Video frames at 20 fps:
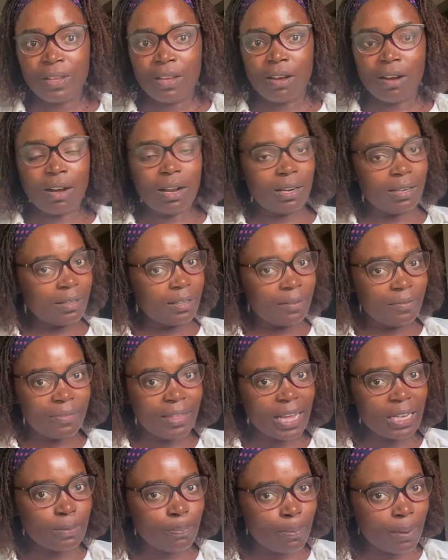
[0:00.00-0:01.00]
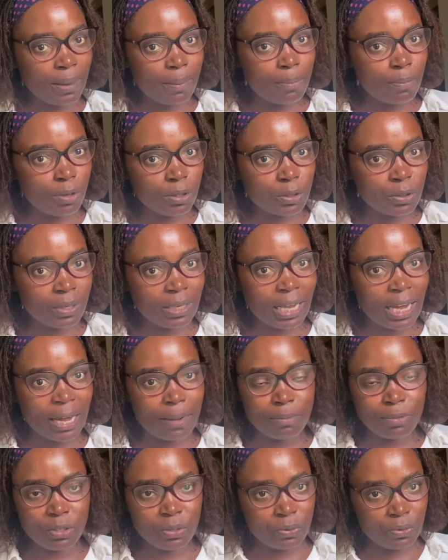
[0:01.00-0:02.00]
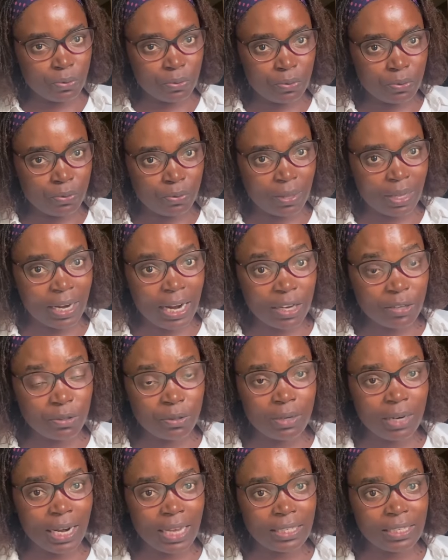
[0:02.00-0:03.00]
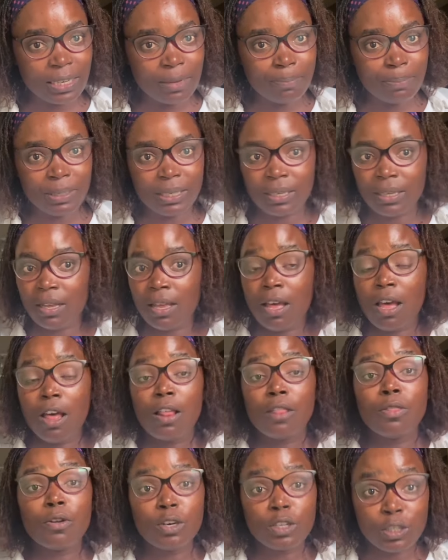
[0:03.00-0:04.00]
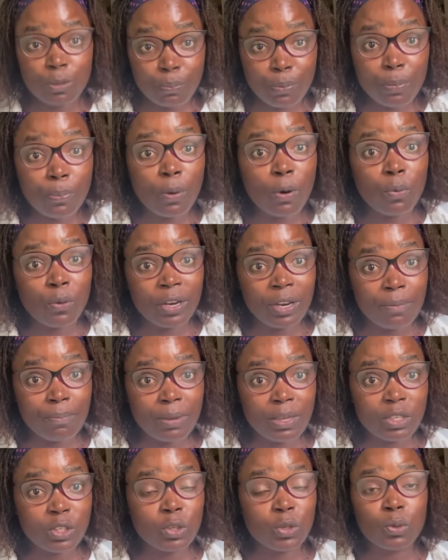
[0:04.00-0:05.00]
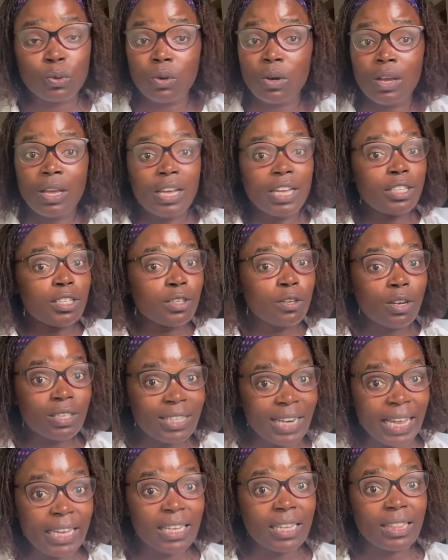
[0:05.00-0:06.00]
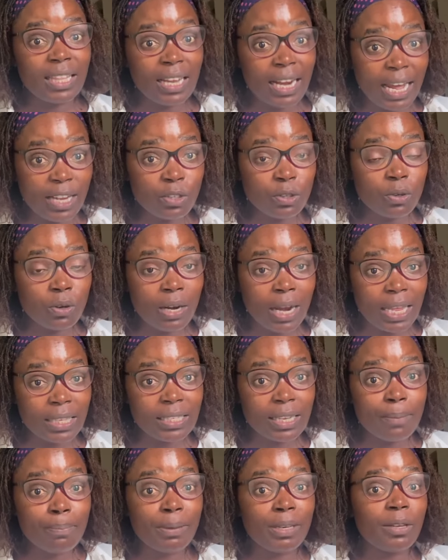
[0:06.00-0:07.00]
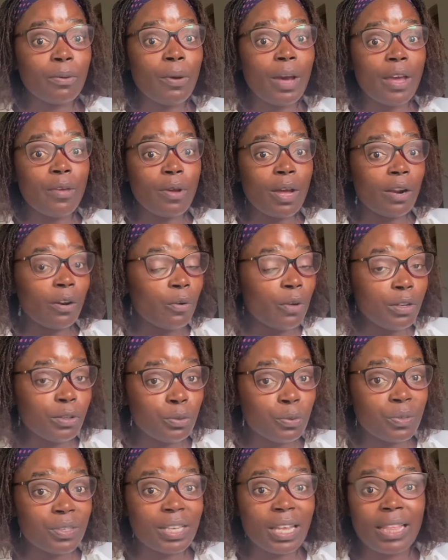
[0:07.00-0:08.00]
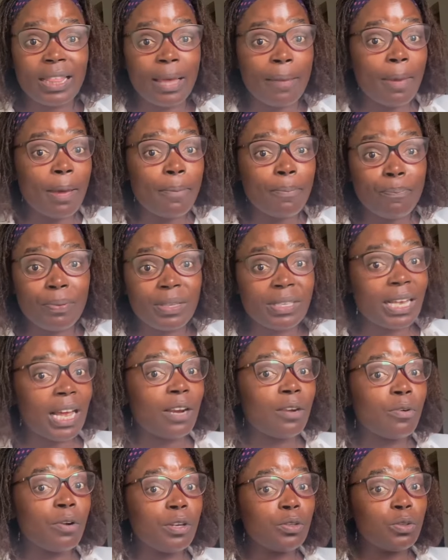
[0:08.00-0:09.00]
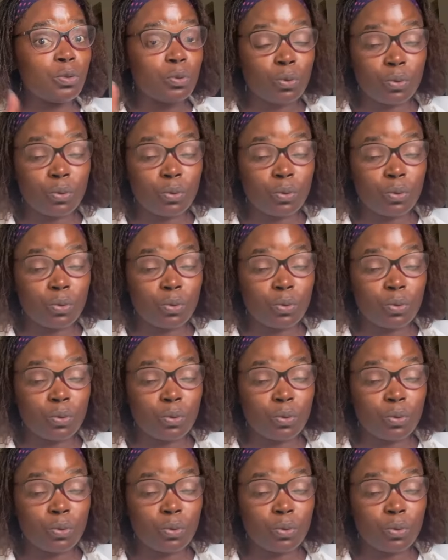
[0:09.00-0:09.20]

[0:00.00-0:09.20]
or if that motion comes to the National Assembly, those people will impeach you. It's not like in the National Assembly where you are going to say the MPs are going